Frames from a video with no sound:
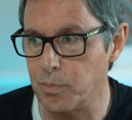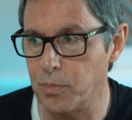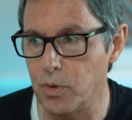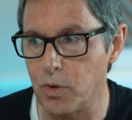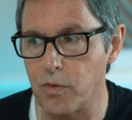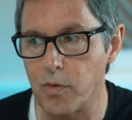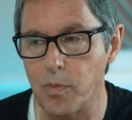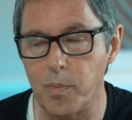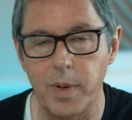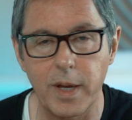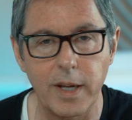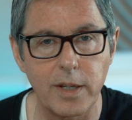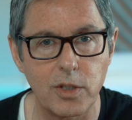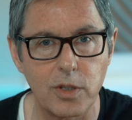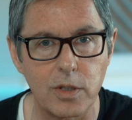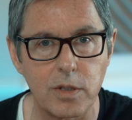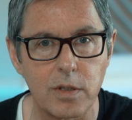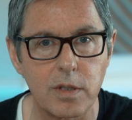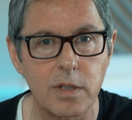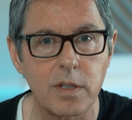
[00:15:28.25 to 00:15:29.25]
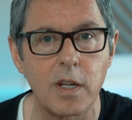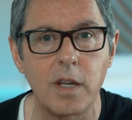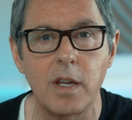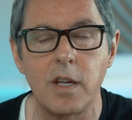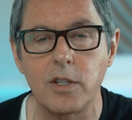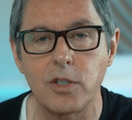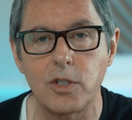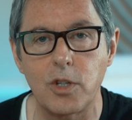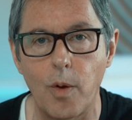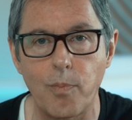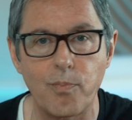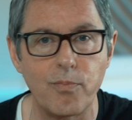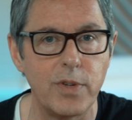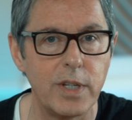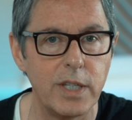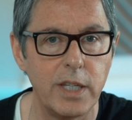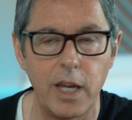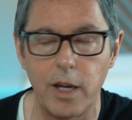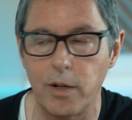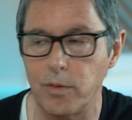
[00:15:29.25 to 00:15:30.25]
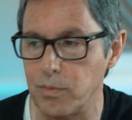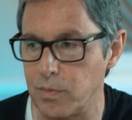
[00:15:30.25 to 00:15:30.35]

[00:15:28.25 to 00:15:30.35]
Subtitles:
Moving Pictures Video,